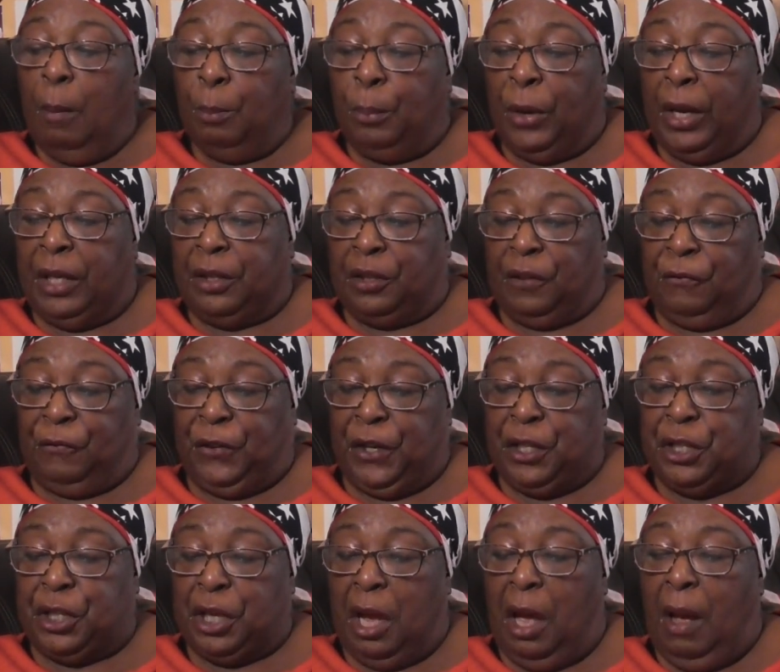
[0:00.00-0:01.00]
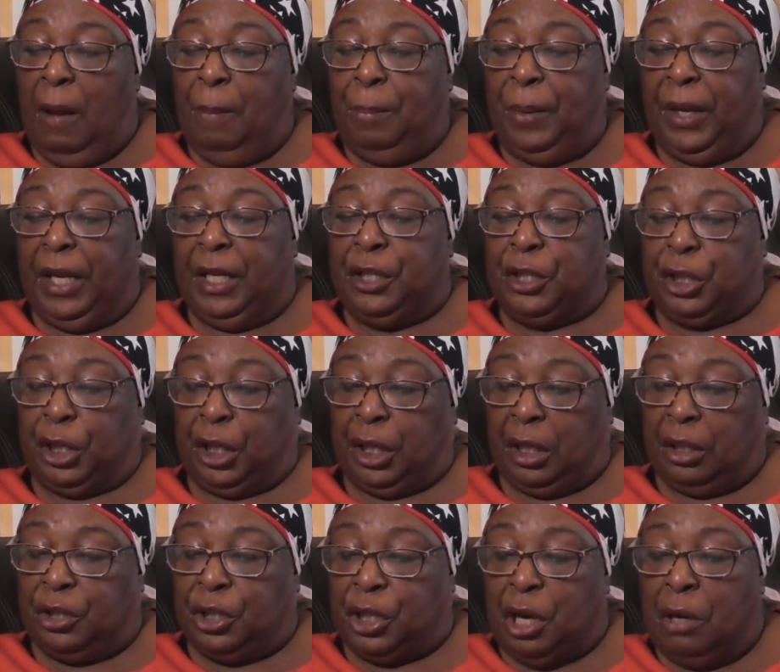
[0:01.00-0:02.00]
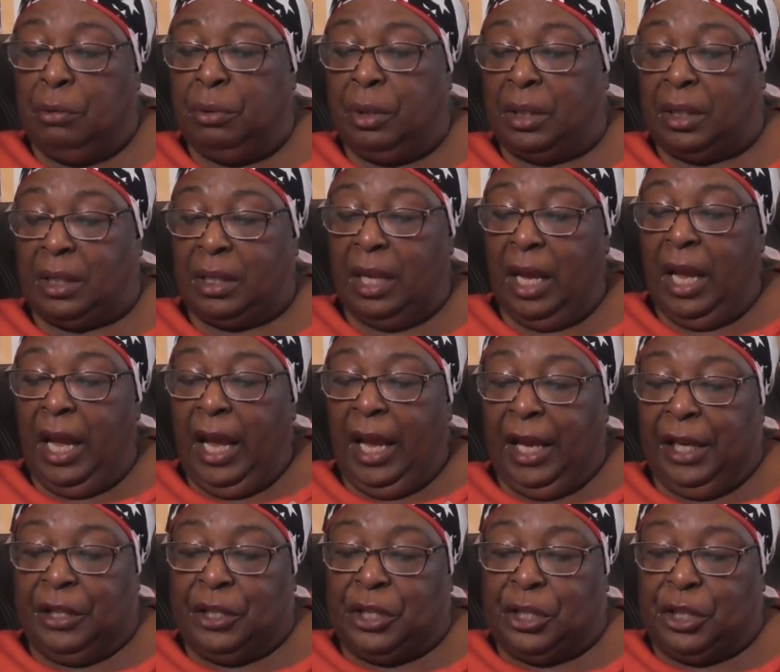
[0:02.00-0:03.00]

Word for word: Break the fish up into chunks and